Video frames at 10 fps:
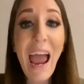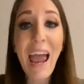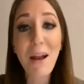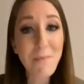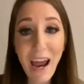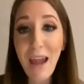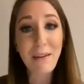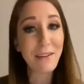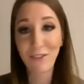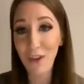and I'm
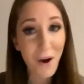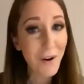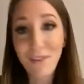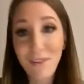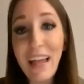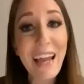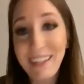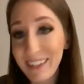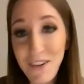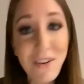diamond. So like
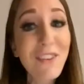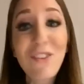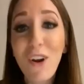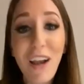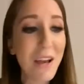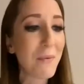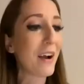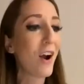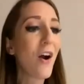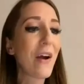you can start
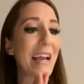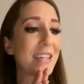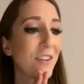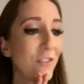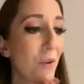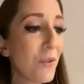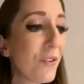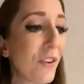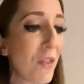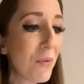anywhere. All right. So
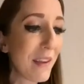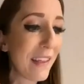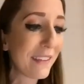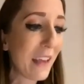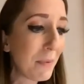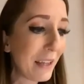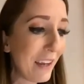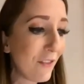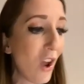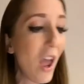those are the three things I
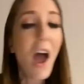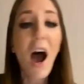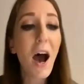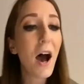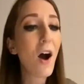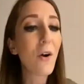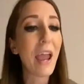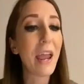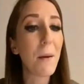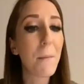believed. Uh,
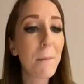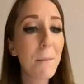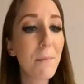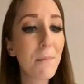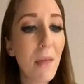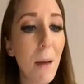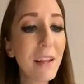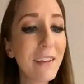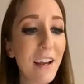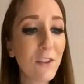okay.
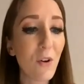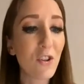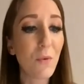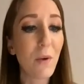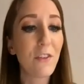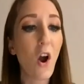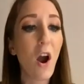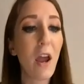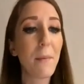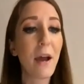Emily's next question was,
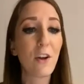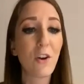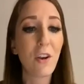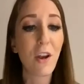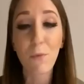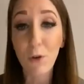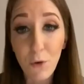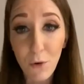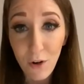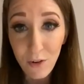am I a good
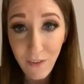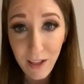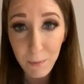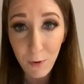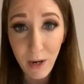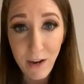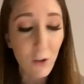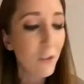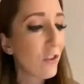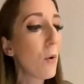recruiter, developer,
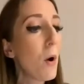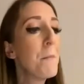whatever? So